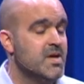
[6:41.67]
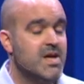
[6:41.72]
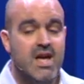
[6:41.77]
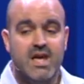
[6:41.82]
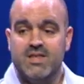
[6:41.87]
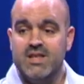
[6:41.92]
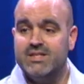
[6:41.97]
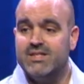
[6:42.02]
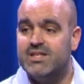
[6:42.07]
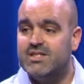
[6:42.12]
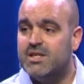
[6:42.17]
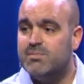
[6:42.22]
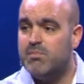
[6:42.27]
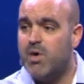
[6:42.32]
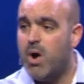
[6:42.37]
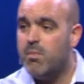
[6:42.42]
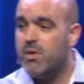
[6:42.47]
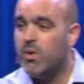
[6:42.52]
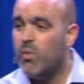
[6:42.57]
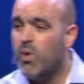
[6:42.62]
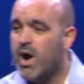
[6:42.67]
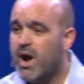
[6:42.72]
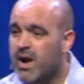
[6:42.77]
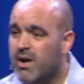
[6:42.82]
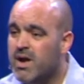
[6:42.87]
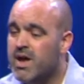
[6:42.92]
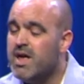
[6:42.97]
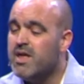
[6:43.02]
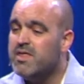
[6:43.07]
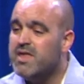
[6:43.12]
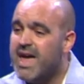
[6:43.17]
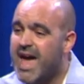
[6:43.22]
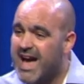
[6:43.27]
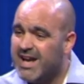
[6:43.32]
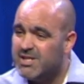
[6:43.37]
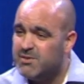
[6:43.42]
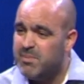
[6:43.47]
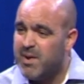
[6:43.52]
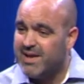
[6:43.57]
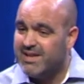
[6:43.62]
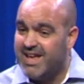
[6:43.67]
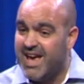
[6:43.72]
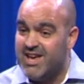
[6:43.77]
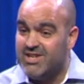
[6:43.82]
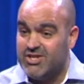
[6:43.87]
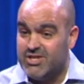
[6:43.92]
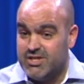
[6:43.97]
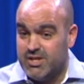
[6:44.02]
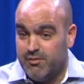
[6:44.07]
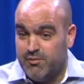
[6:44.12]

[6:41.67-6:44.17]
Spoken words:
And this is a moment where the expectations